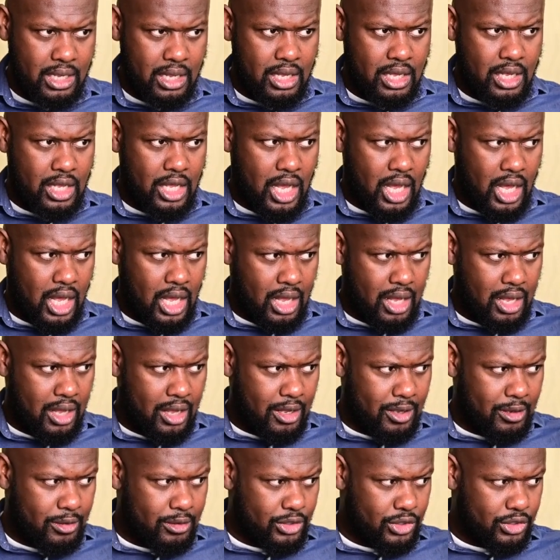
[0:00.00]

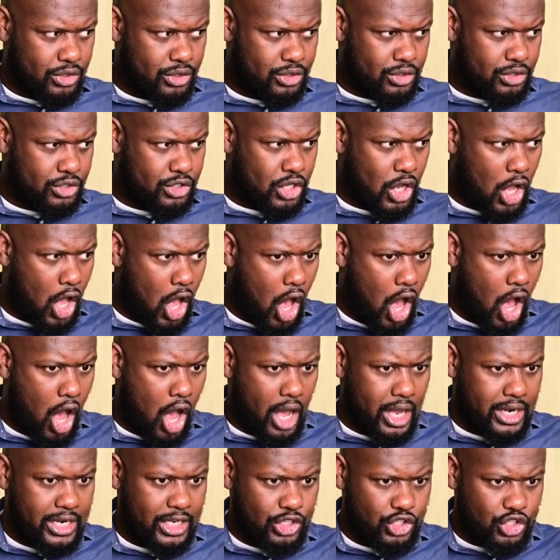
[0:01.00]
uh,
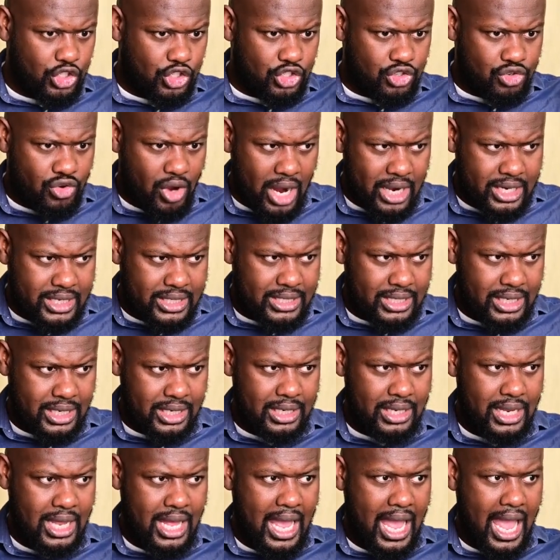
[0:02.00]
taught, instructed,
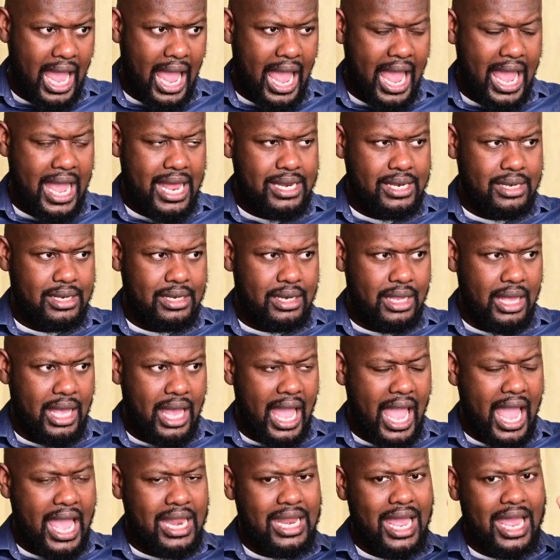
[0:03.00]
and
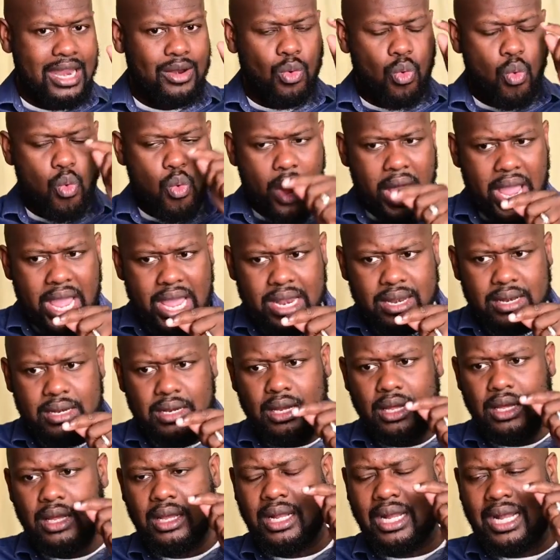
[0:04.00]
and and
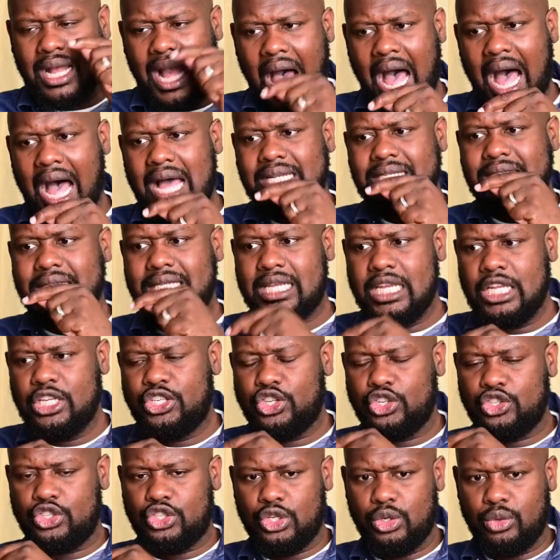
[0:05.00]
when God
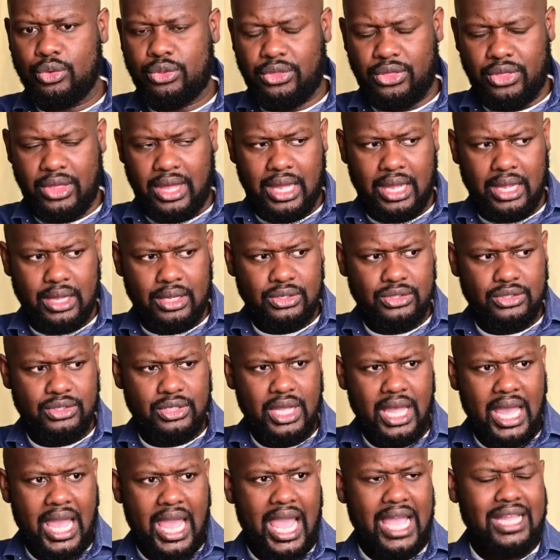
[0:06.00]
teaches you things,
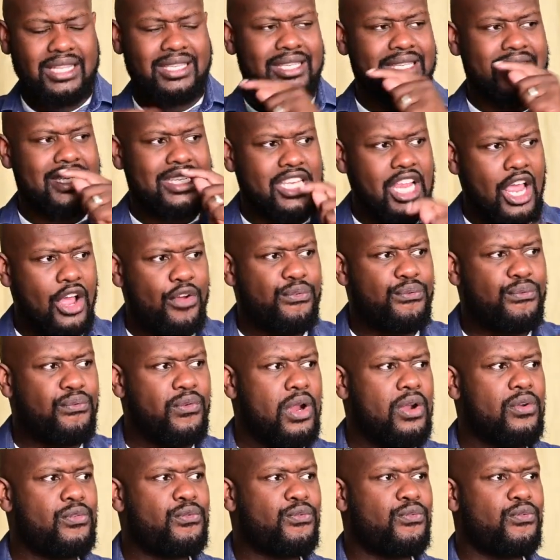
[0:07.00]
it's
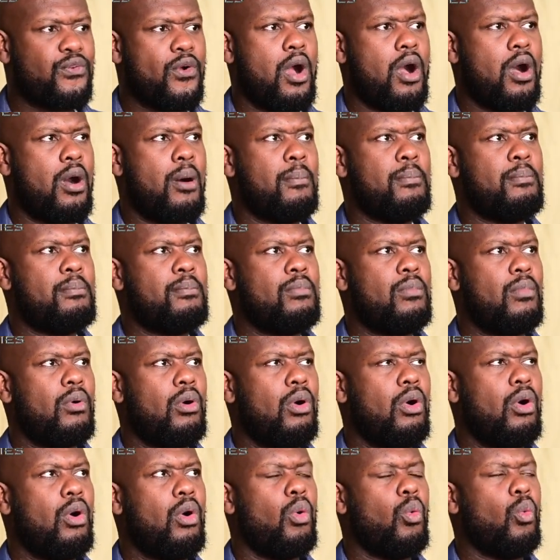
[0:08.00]
different from
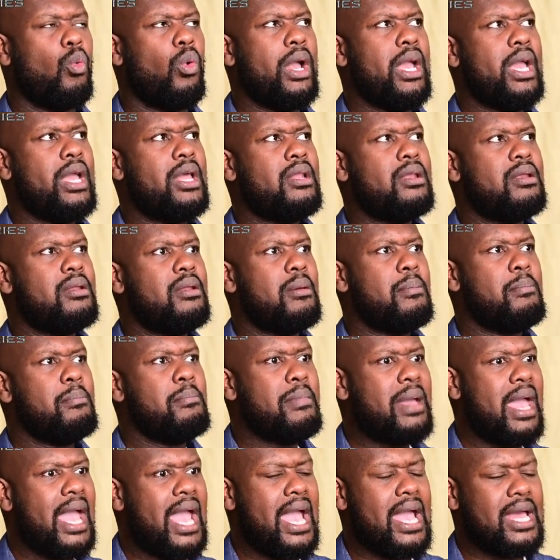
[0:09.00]
when
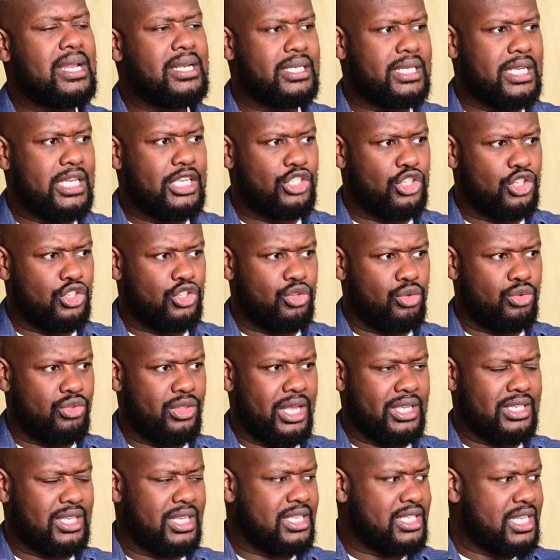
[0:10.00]
man teaches you
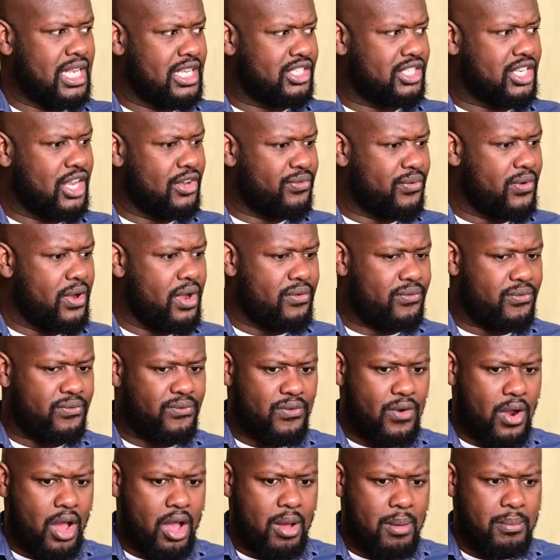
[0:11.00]
things. it's different
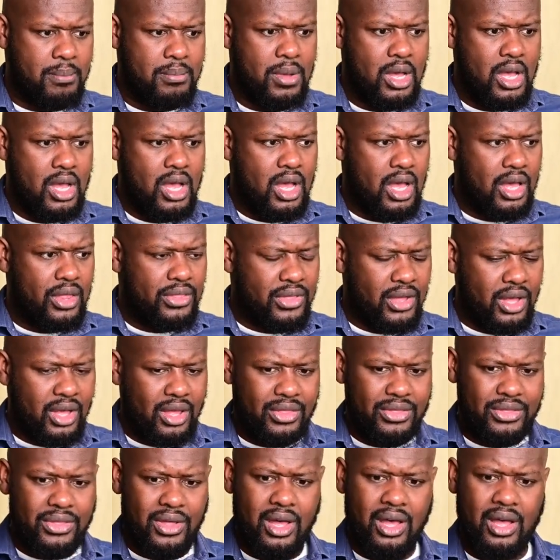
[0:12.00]
from the
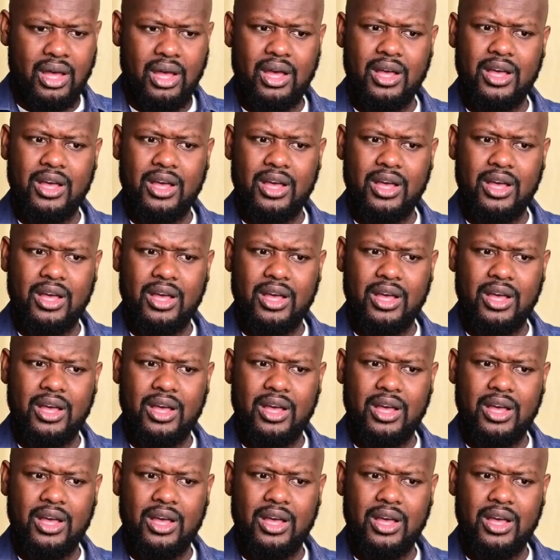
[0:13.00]
the